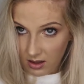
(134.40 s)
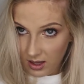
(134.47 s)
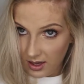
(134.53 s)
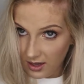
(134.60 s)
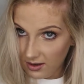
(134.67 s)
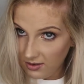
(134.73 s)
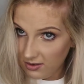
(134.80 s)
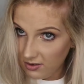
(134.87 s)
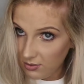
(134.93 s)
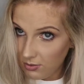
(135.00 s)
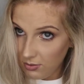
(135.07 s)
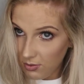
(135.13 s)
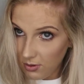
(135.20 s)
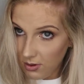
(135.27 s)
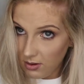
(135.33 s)
like
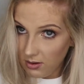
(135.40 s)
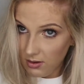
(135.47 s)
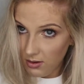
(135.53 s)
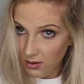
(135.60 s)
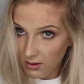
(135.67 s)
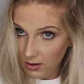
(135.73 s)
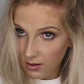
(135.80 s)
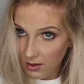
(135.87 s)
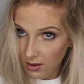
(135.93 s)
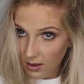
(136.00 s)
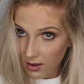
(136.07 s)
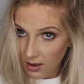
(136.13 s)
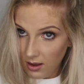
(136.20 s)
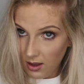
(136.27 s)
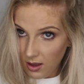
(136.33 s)
so,
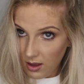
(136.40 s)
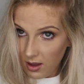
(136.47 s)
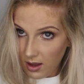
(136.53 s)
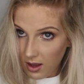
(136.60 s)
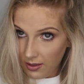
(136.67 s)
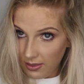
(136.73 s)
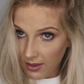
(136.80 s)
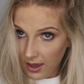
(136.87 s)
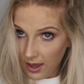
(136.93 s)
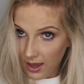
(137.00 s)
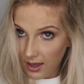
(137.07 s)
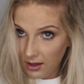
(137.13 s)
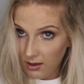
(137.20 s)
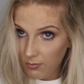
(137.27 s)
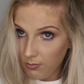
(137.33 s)
and
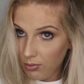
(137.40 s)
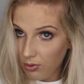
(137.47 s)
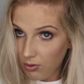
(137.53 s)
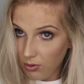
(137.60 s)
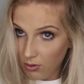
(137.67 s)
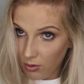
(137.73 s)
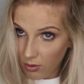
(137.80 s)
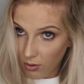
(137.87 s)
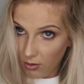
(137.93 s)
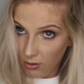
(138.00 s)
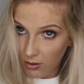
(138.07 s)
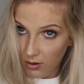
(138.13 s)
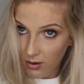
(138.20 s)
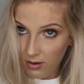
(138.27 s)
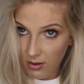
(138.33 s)
then pull
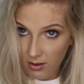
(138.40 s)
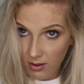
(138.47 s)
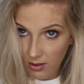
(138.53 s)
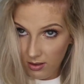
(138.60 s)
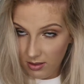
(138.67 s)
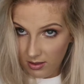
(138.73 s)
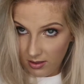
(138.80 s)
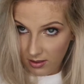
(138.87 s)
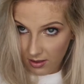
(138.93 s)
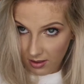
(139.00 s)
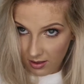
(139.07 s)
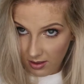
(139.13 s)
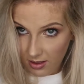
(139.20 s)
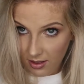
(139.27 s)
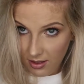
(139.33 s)
on
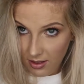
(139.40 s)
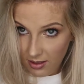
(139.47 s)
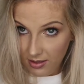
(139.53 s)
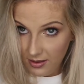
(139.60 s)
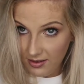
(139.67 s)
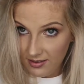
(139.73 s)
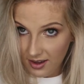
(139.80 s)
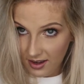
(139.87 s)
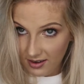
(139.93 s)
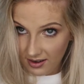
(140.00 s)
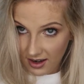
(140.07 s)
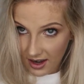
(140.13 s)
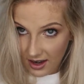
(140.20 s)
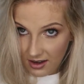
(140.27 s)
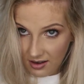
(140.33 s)
the side
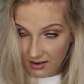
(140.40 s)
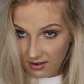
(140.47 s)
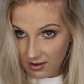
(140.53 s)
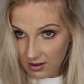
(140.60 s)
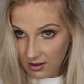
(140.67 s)
again.